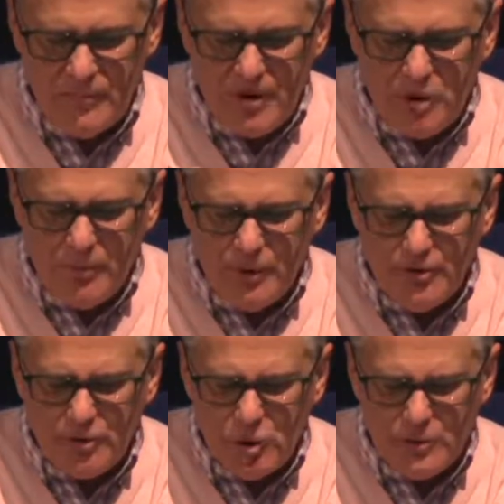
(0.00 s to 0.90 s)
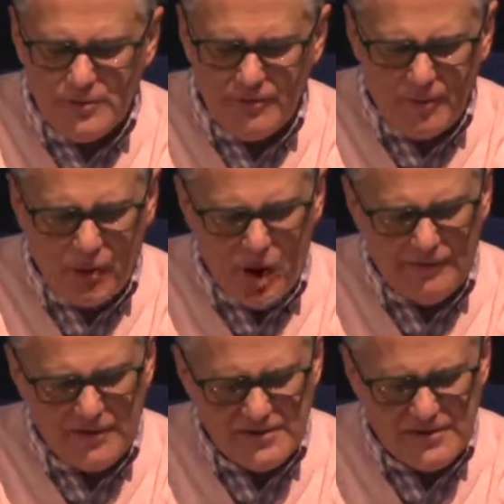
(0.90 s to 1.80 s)
You build the tombs of the
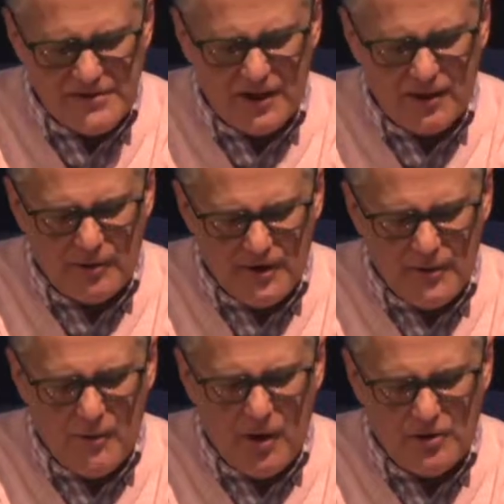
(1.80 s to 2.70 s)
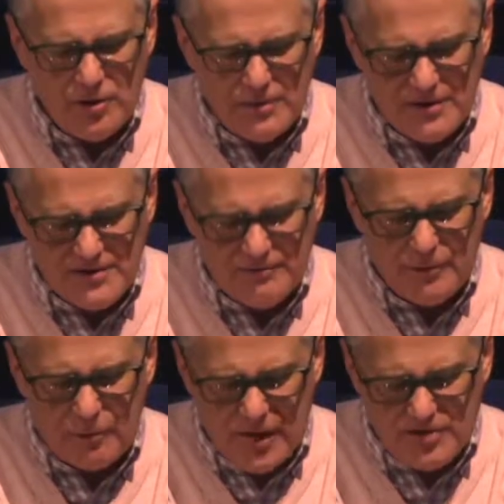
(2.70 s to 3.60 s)
prophets and decorate the monuments of the
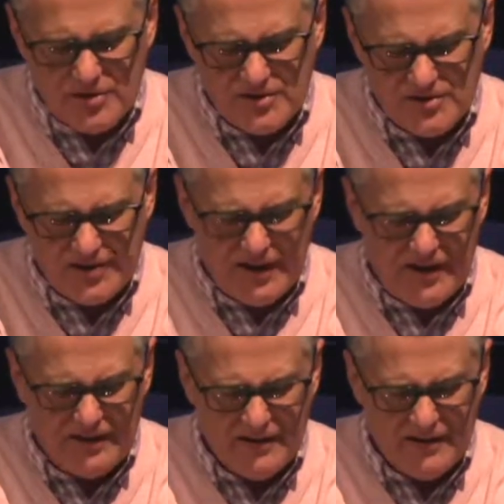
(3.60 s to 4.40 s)
righteous, saying,